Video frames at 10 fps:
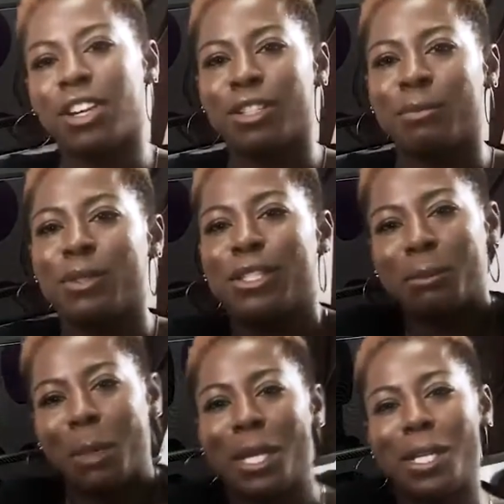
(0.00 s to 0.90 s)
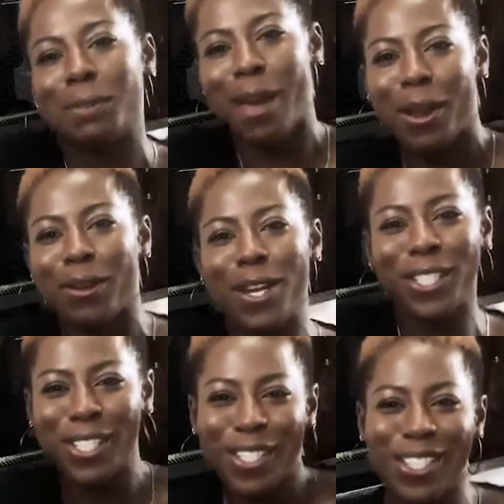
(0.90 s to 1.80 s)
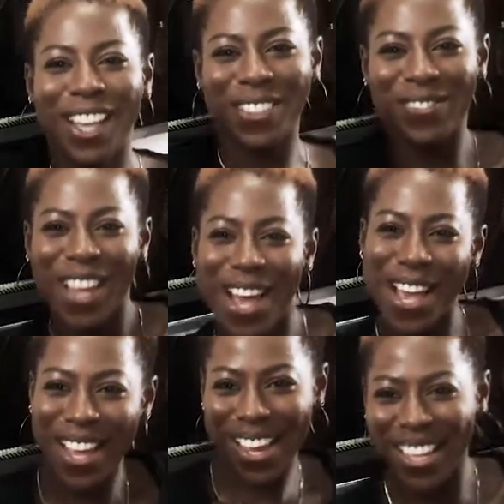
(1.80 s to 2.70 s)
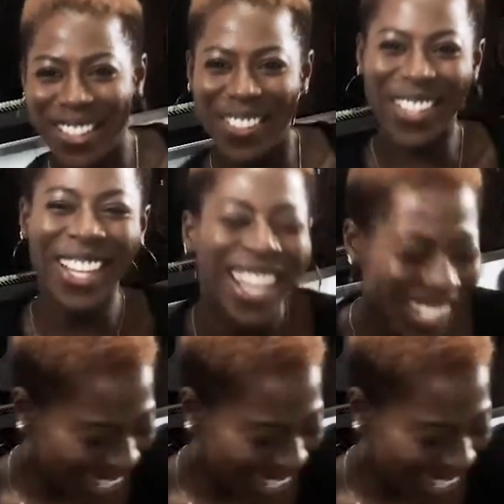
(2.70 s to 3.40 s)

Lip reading: some music playing in the background so I can vibe.